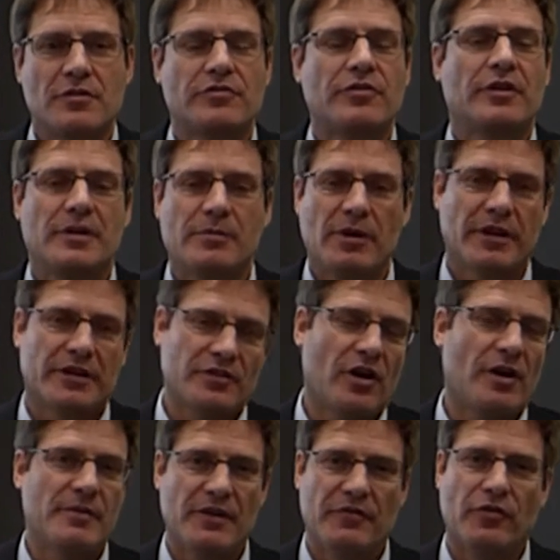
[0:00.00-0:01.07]
certainly by the
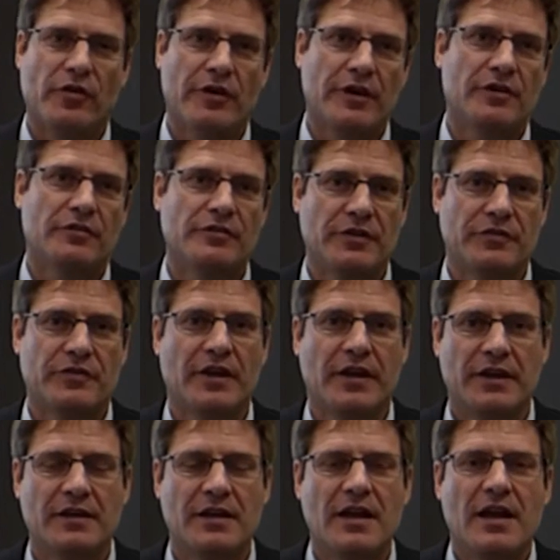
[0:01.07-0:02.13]
time they're 14 or
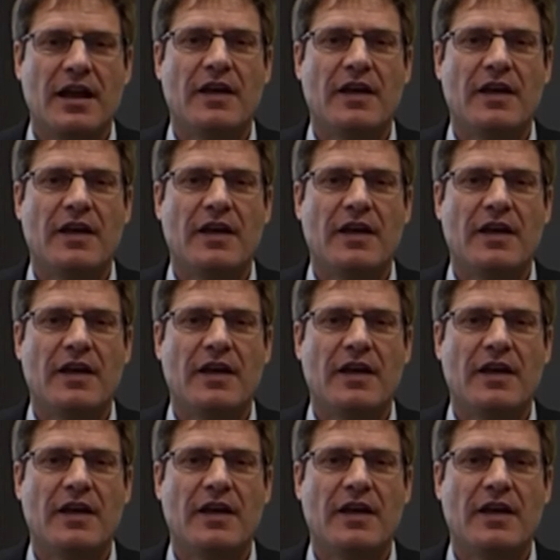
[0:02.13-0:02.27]
15,